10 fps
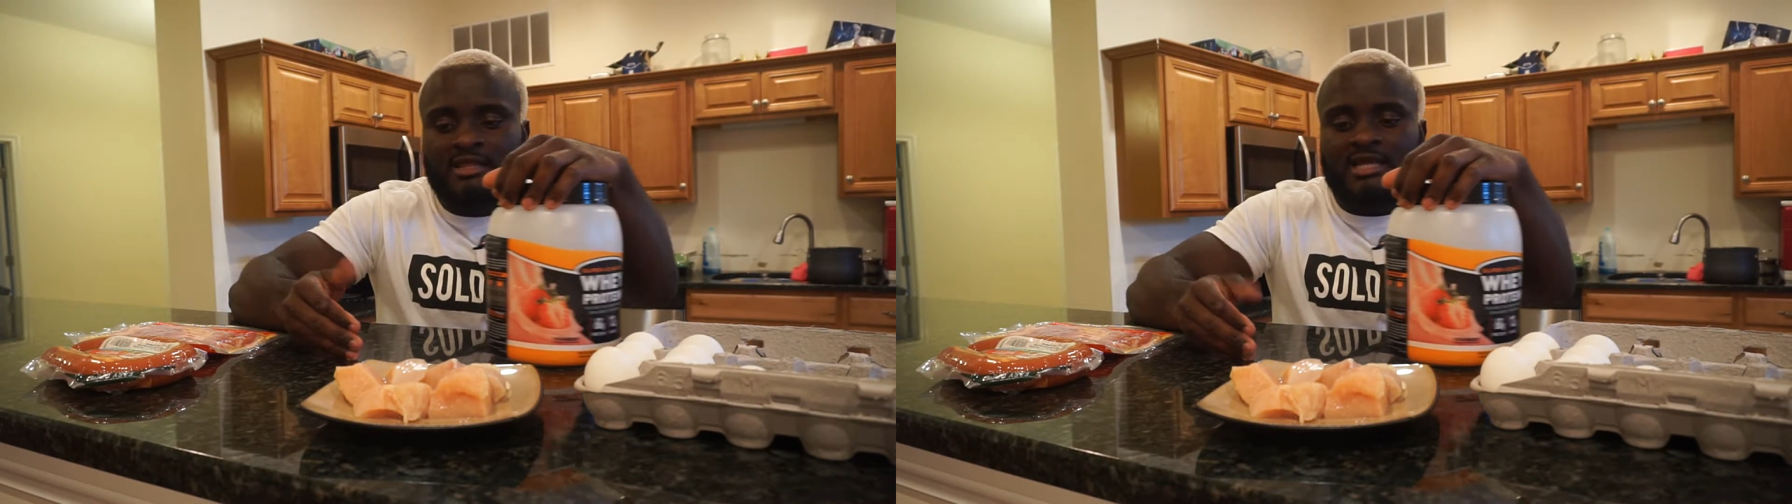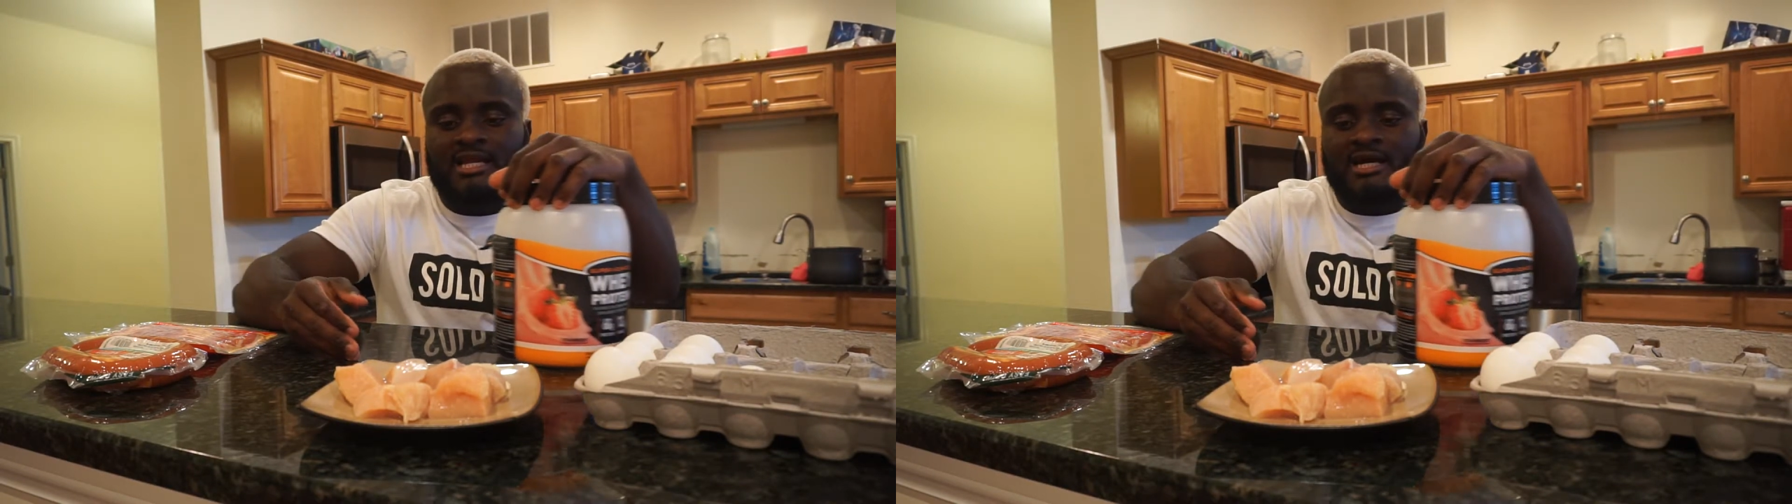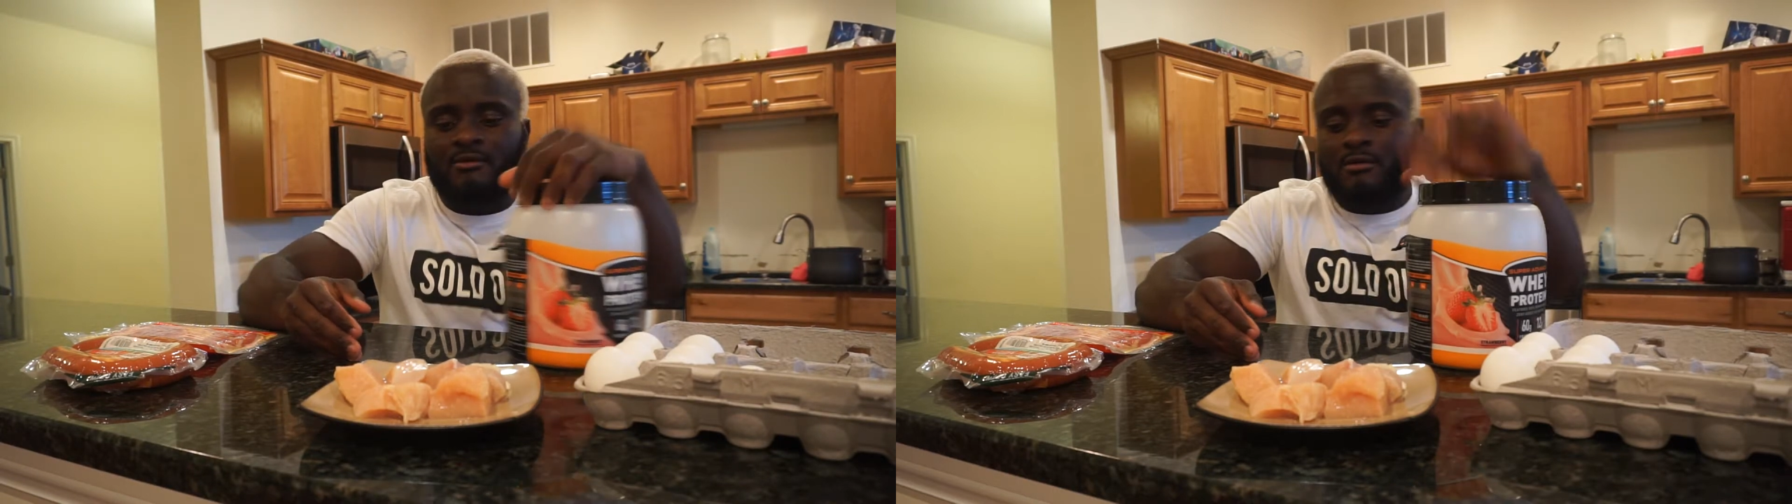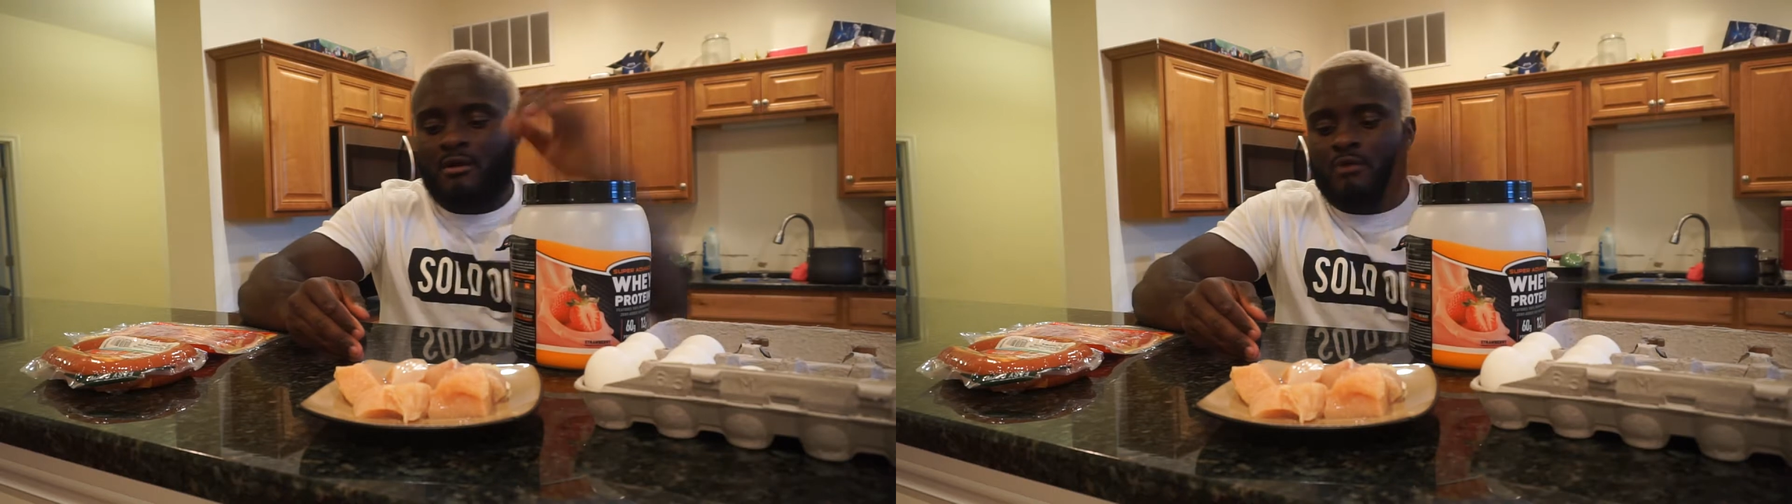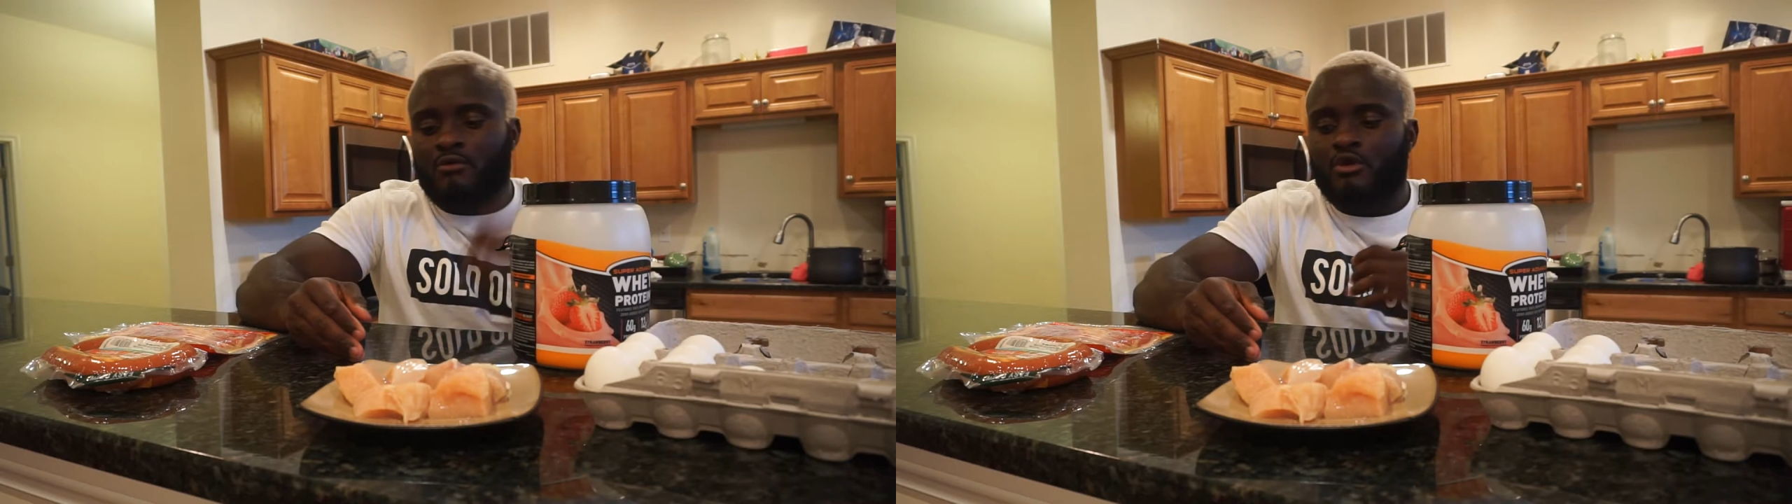And now
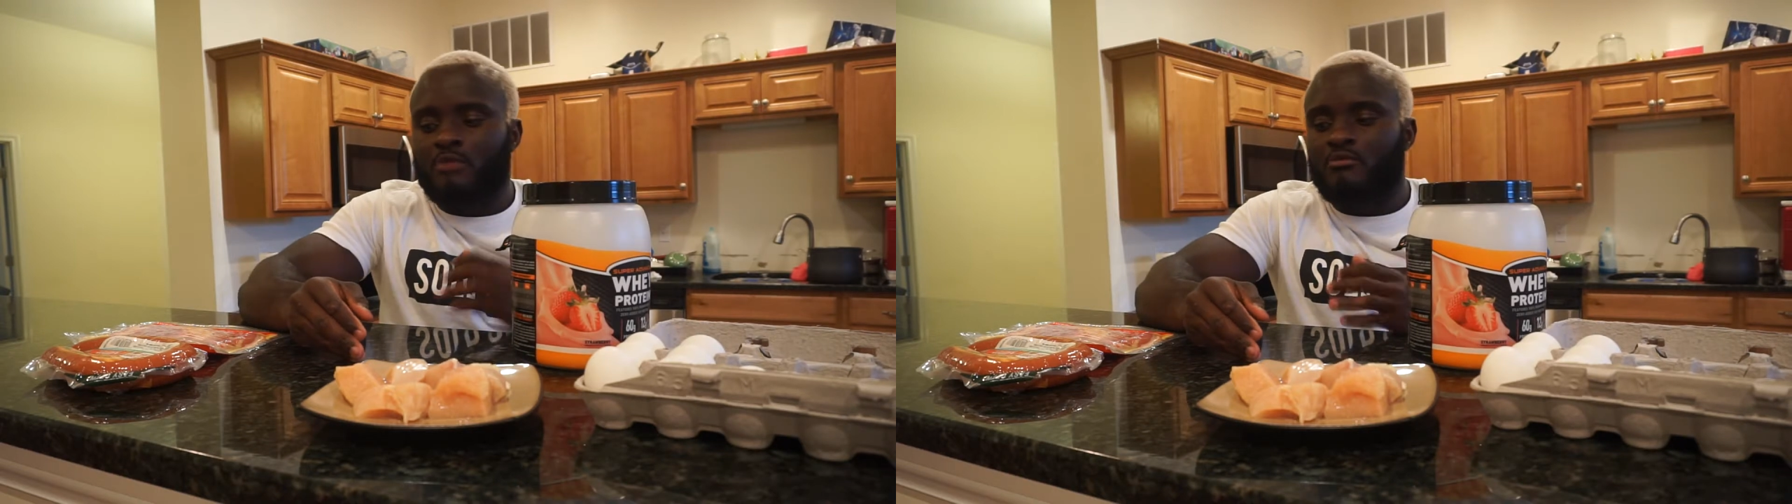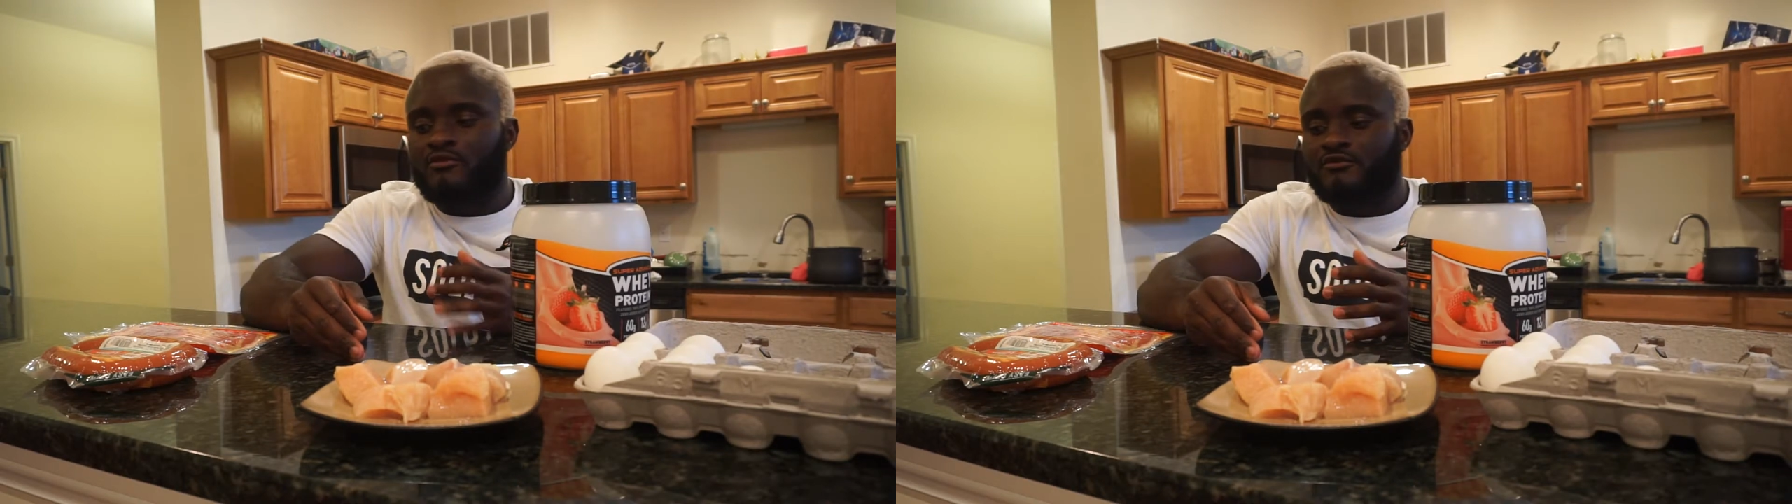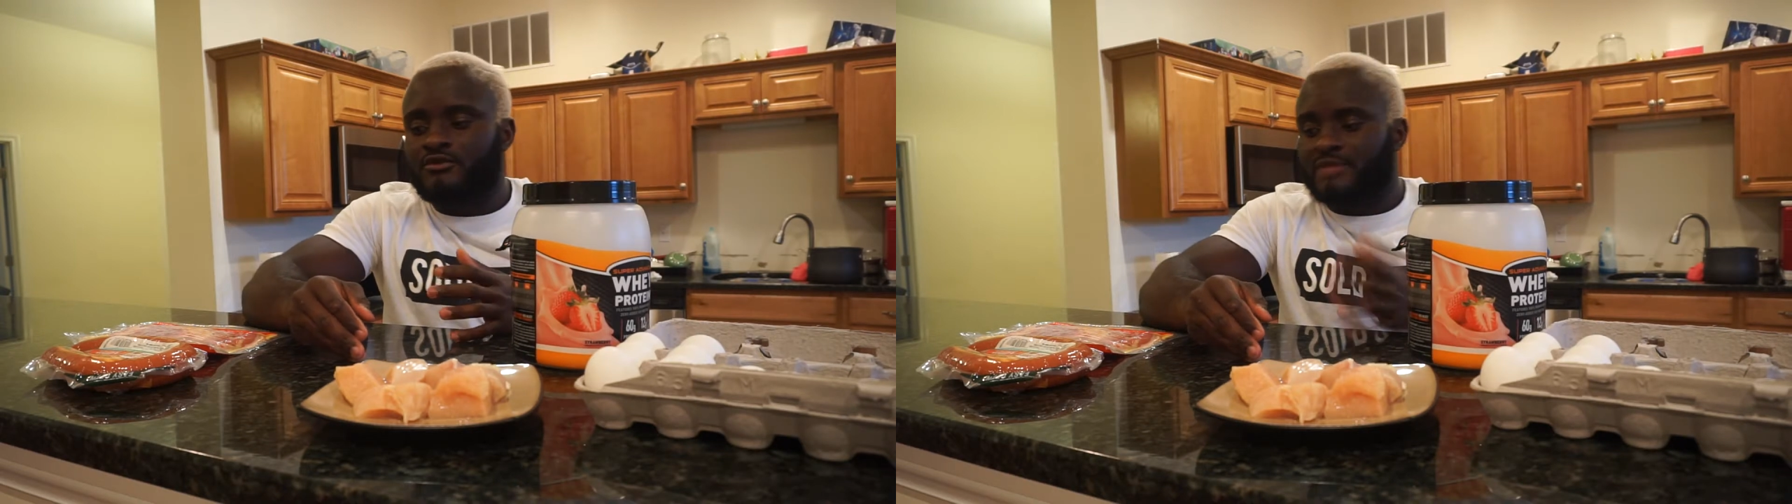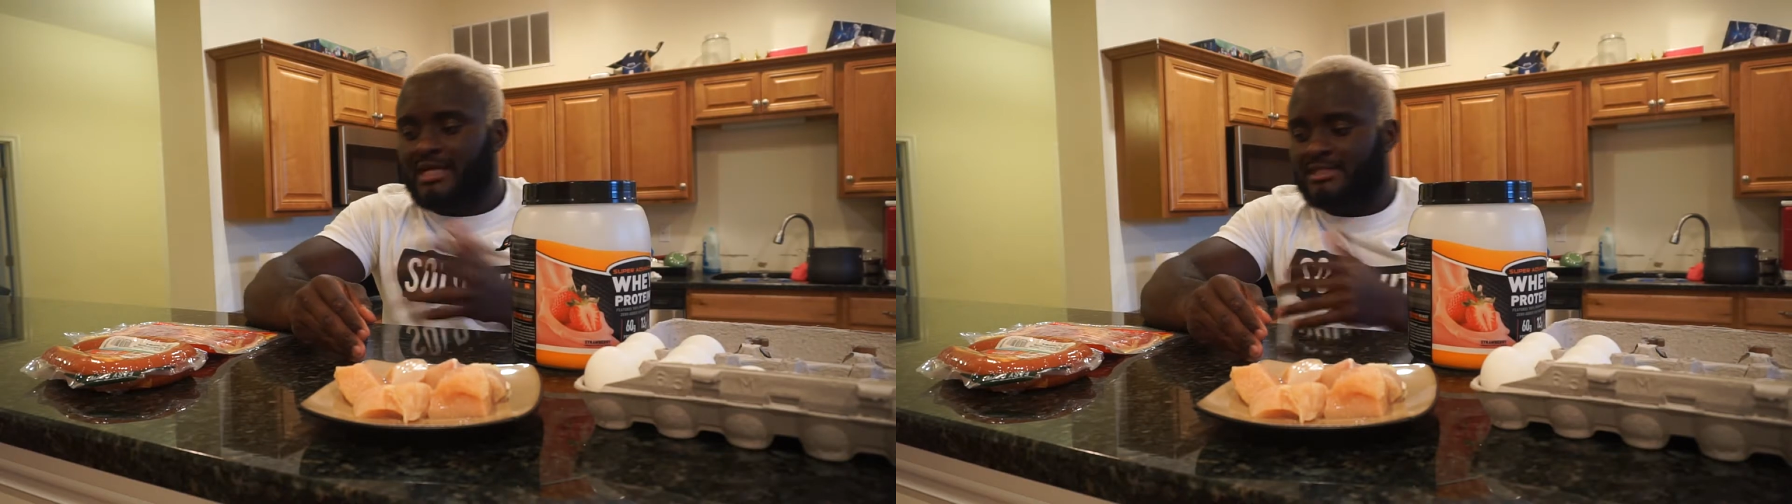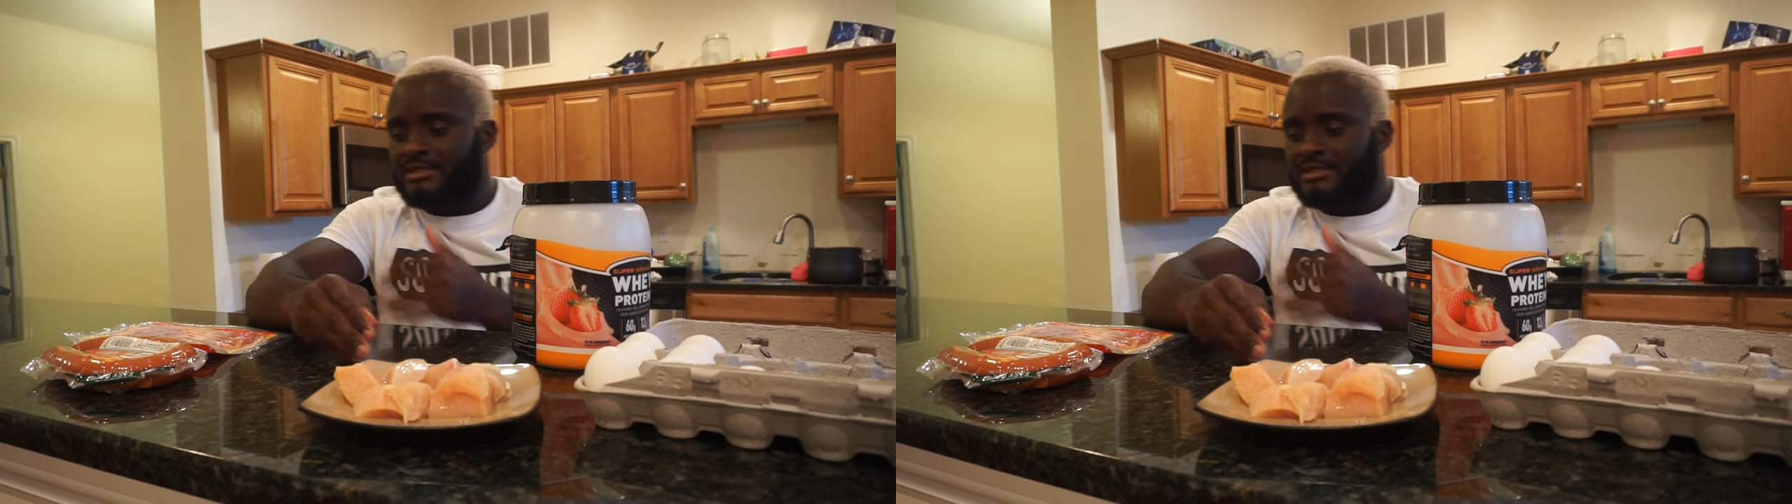we're gonna move to that.